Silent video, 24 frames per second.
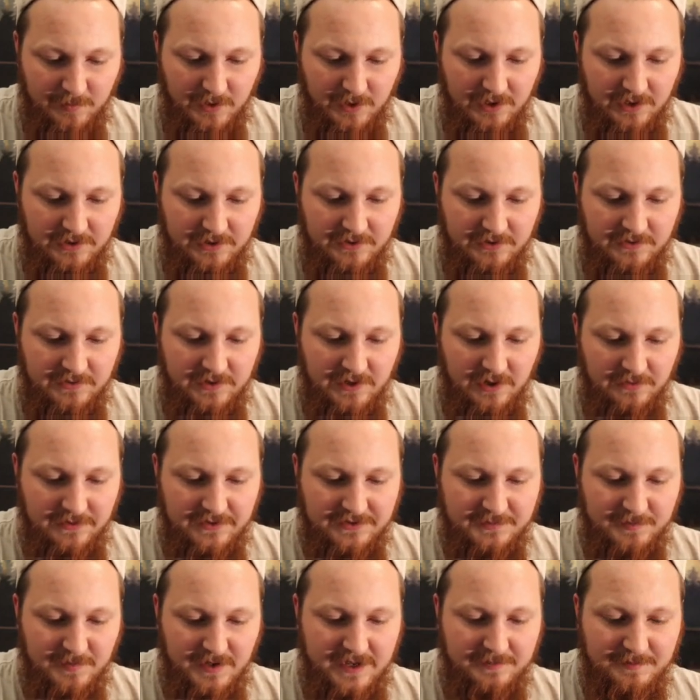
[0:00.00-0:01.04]
But,
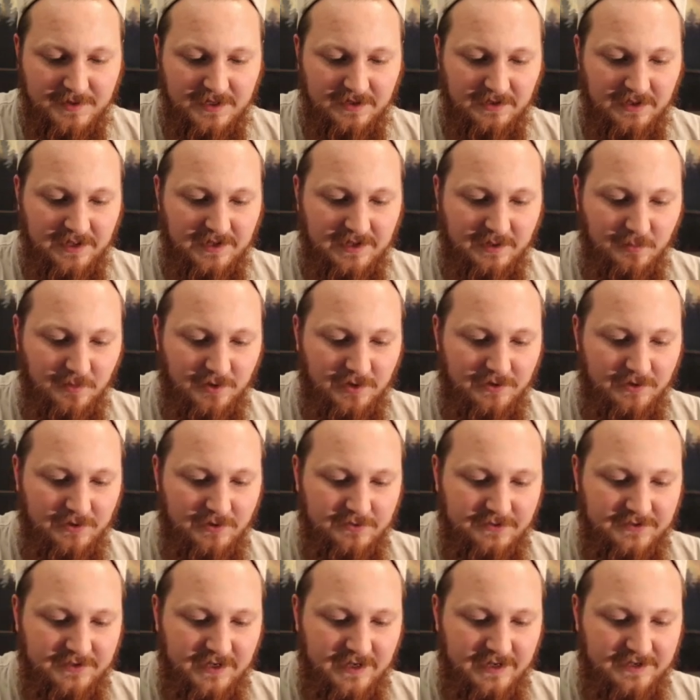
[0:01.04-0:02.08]
this might be like one of
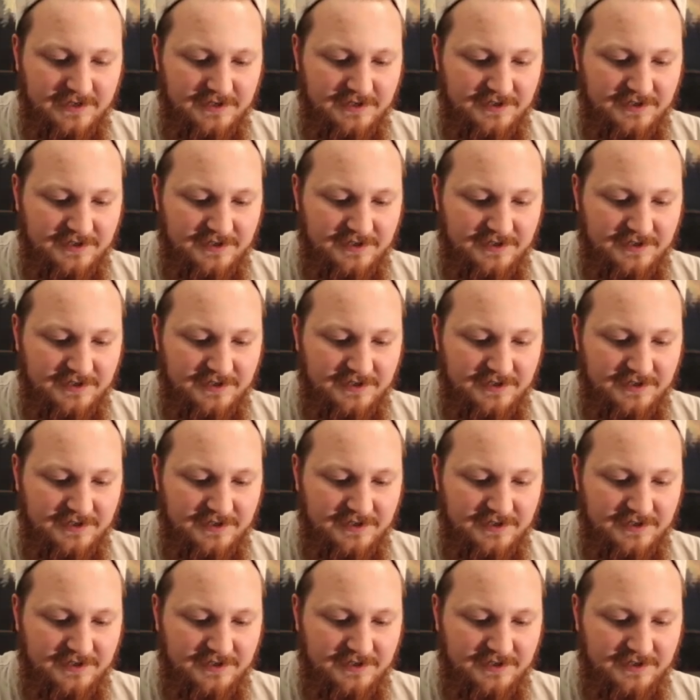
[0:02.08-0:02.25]
those that I